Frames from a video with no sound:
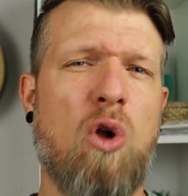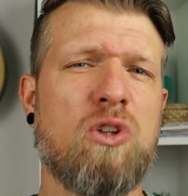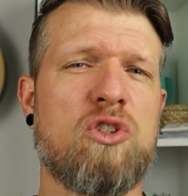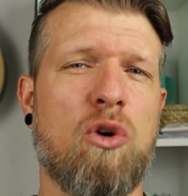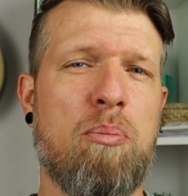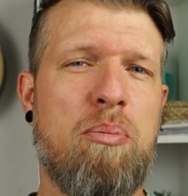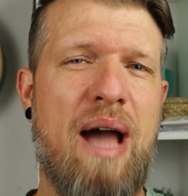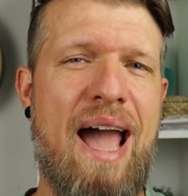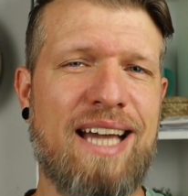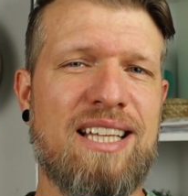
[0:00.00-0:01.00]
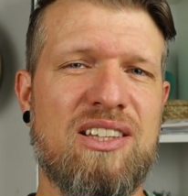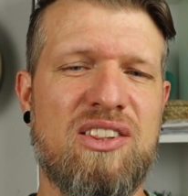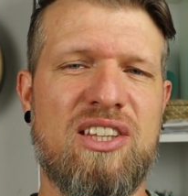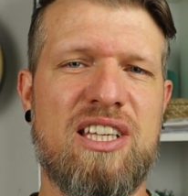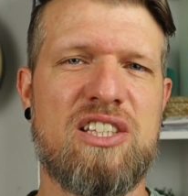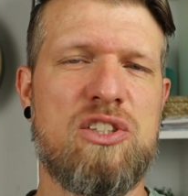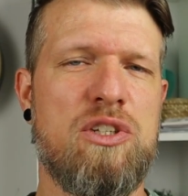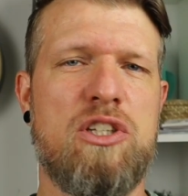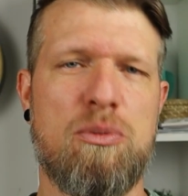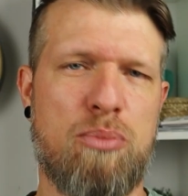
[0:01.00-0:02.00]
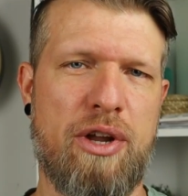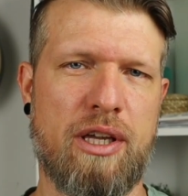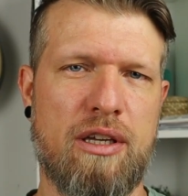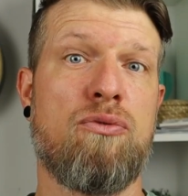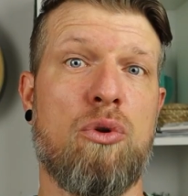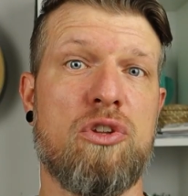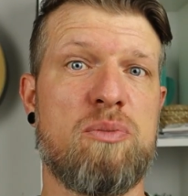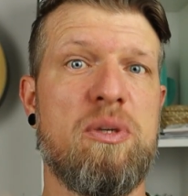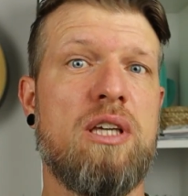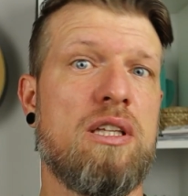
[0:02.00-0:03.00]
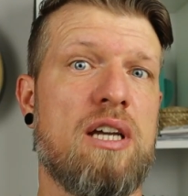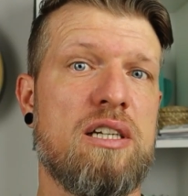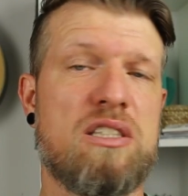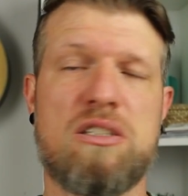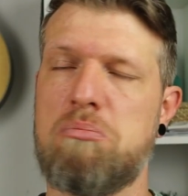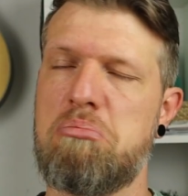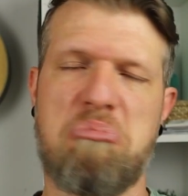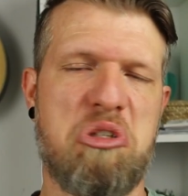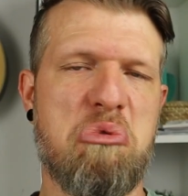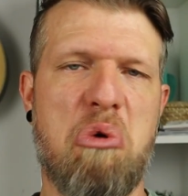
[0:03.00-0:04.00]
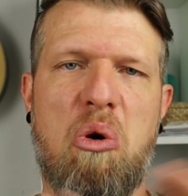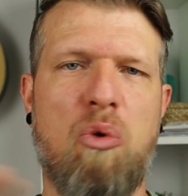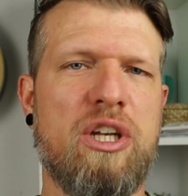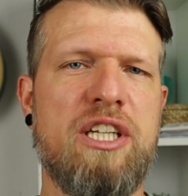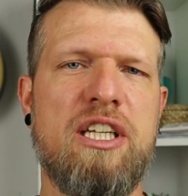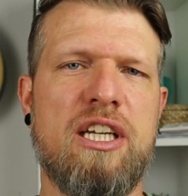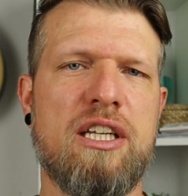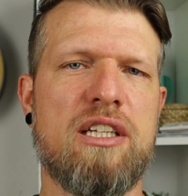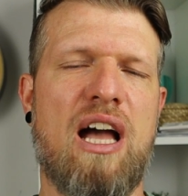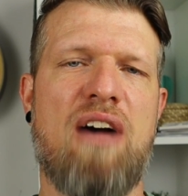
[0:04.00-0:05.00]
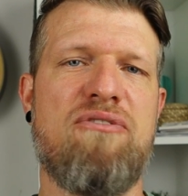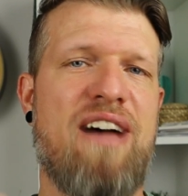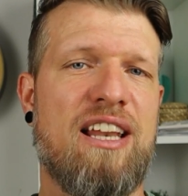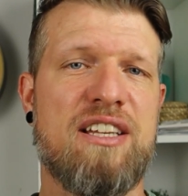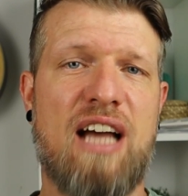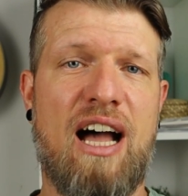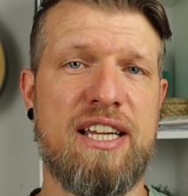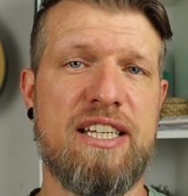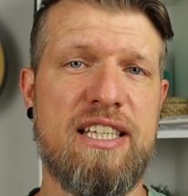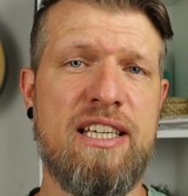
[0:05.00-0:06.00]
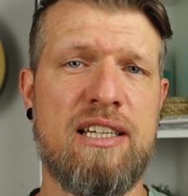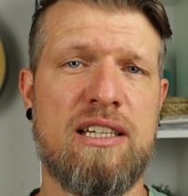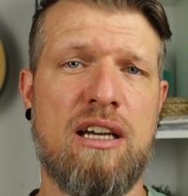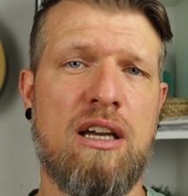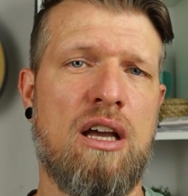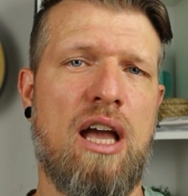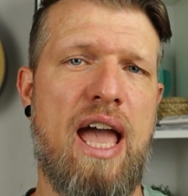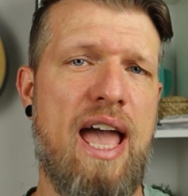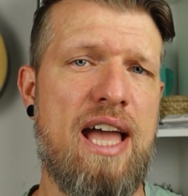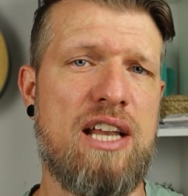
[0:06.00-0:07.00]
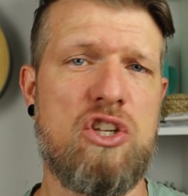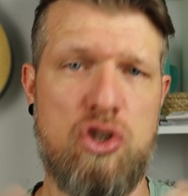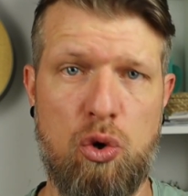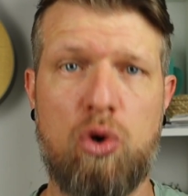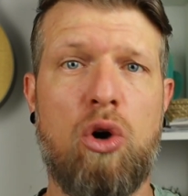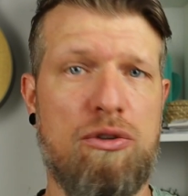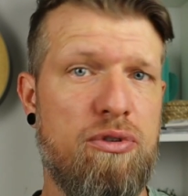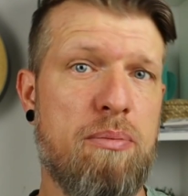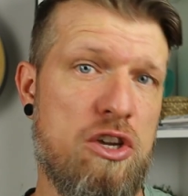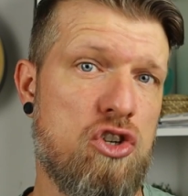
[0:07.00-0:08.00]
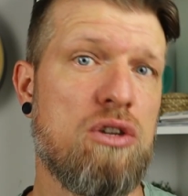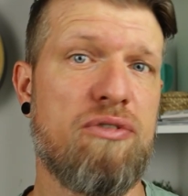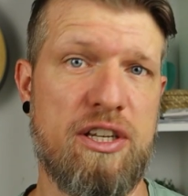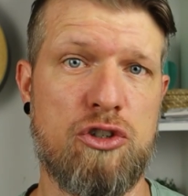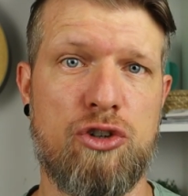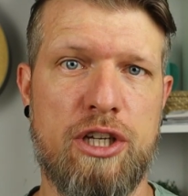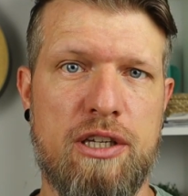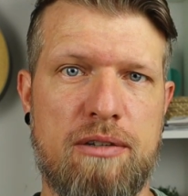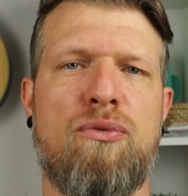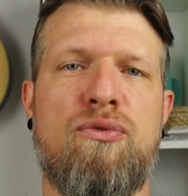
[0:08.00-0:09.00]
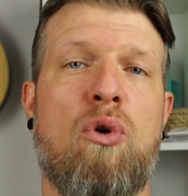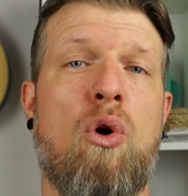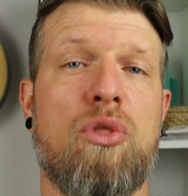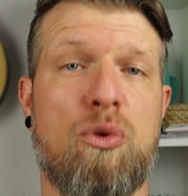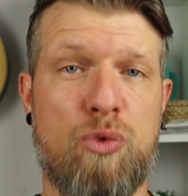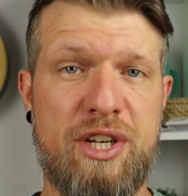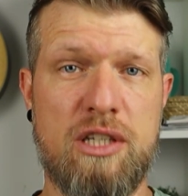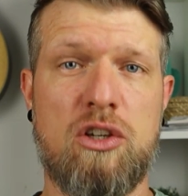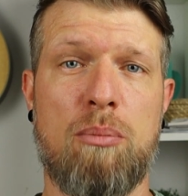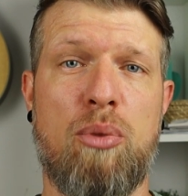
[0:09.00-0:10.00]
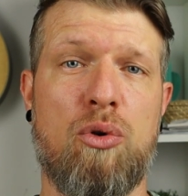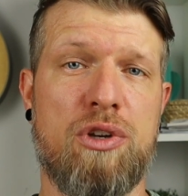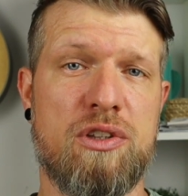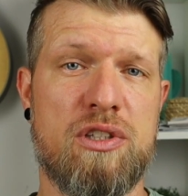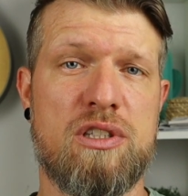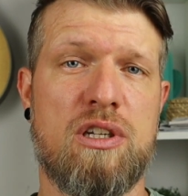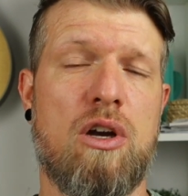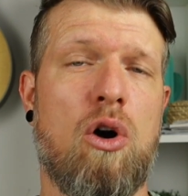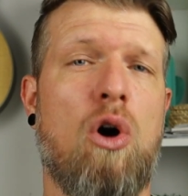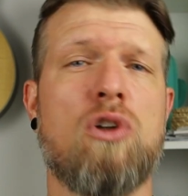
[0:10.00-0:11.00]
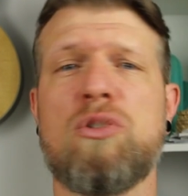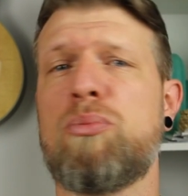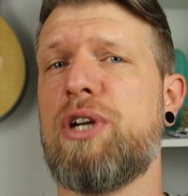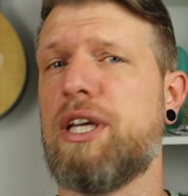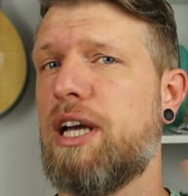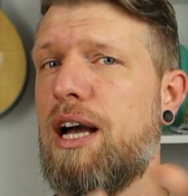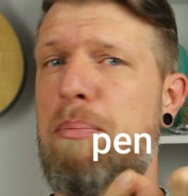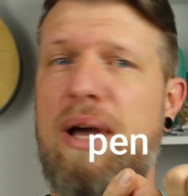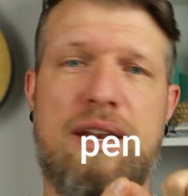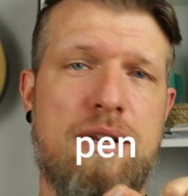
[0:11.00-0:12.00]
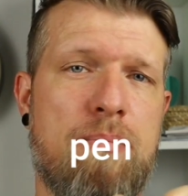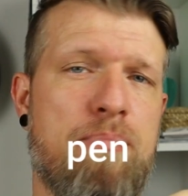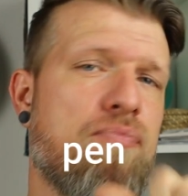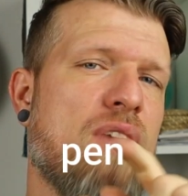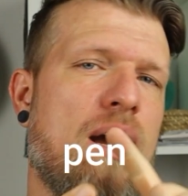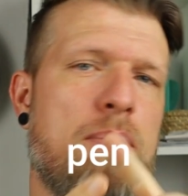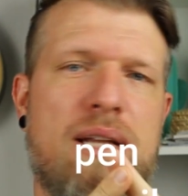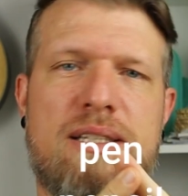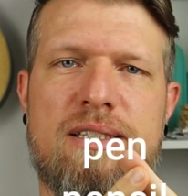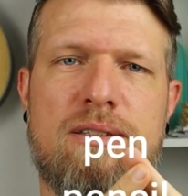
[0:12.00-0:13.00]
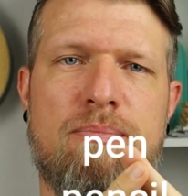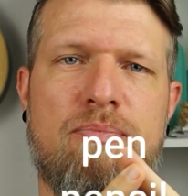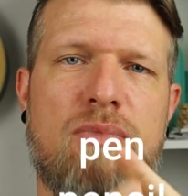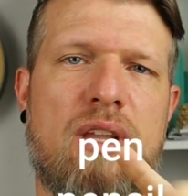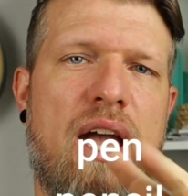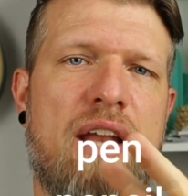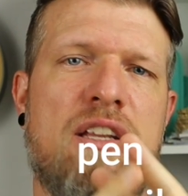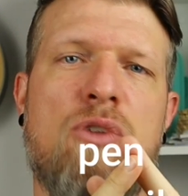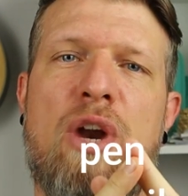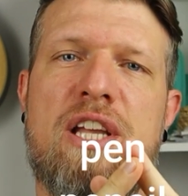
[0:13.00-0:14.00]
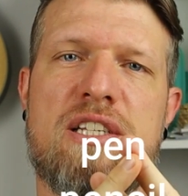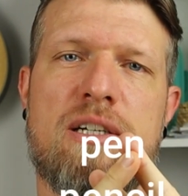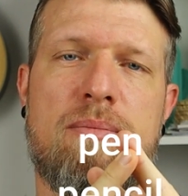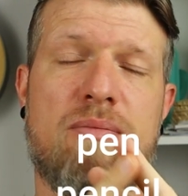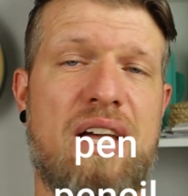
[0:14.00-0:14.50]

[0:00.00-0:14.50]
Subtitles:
Also, pack the things you need to bring. For the speaking test, you only need a valid ID and your confirmation of entry. For the written components, also bring a pen, a pencil and an eraser.